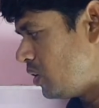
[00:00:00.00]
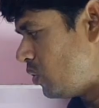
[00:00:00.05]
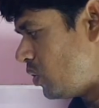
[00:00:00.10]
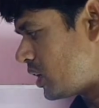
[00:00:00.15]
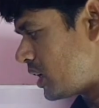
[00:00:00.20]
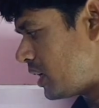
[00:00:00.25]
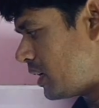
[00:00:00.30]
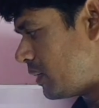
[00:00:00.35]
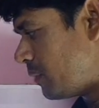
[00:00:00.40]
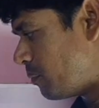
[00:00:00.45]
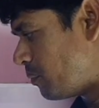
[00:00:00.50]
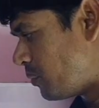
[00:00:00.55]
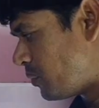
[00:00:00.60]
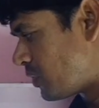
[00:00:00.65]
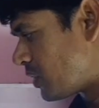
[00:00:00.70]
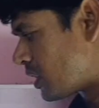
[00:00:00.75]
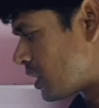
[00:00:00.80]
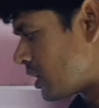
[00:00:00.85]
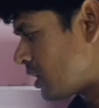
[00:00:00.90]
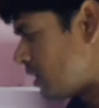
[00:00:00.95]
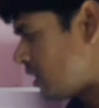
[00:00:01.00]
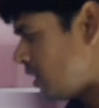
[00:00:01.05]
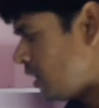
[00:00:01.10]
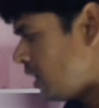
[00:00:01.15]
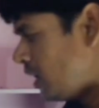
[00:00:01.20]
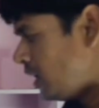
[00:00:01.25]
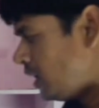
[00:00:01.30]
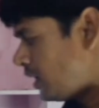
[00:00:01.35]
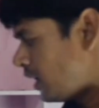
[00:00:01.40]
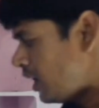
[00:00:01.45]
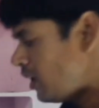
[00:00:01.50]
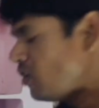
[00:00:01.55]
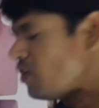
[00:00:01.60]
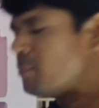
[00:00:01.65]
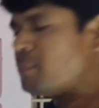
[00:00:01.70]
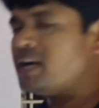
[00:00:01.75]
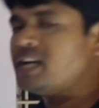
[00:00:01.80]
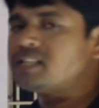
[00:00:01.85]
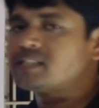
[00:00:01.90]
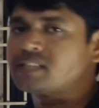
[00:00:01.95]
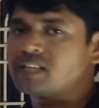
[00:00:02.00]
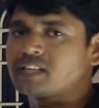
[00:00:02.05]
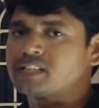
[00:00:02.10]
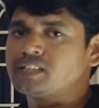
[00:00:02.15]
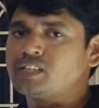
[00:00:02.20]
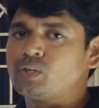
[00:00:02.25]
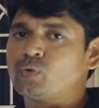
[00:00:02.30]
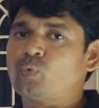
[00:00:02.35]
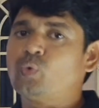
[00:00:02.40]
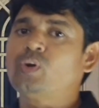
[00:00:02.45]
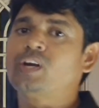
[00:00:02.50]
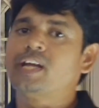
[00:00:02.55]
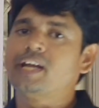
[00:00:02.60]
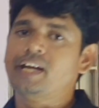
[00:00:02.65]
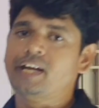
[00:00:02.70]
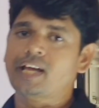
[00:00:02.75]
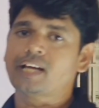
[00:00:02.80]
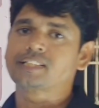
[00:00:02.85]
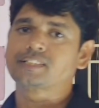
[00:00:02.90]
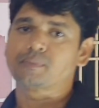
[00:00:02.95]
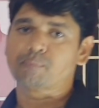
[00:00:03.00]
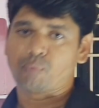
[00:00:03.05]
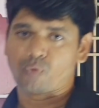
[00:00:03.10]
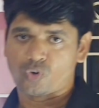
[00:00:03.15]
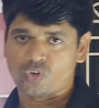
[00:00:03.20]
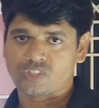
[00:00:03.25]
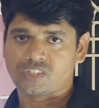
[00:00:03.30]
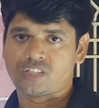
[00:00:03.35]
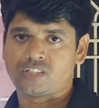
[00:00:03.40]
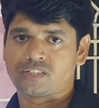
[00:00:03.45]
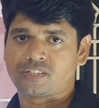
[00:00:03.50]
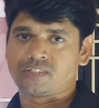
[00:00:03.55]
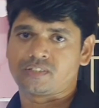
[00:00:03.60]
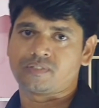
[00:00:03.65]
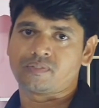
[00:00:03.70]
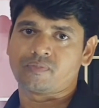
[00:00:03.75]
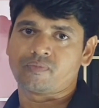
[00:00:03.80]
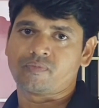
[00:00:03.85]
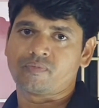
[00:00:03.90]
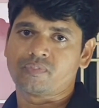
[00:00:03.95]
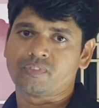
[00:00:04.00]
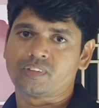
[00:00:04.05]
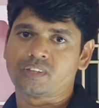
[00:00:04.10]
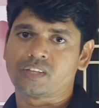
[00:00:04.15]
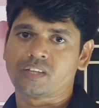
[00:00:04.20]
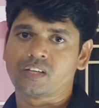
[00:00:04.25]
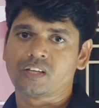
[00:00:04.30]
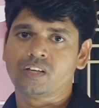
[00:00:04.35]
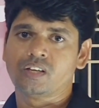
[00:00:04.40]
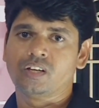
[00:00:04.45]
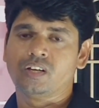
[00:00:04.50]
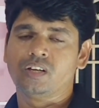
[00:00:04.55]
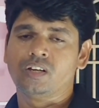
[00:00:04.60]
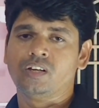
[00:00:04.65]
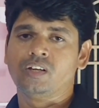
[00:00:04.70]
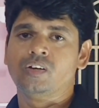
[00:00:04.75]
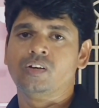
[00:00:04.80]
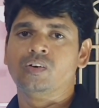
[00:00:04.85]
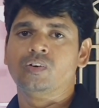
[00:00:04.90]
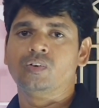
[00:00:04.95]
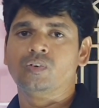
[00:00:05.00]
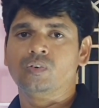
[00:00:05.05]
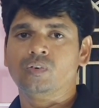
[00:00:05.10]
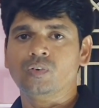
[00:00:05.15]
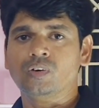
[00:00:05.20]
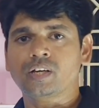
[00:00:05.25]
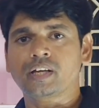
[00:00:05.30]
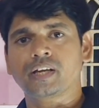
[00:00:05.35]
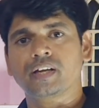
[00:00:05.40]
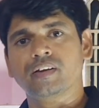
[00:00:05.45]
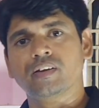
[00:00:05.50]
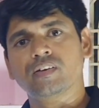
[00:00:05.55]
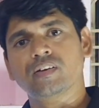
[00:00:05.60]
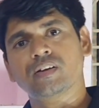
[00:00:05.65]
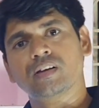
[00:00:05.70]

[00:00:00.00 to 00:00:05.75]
Okay, trilobites are the good index fossils. Okay,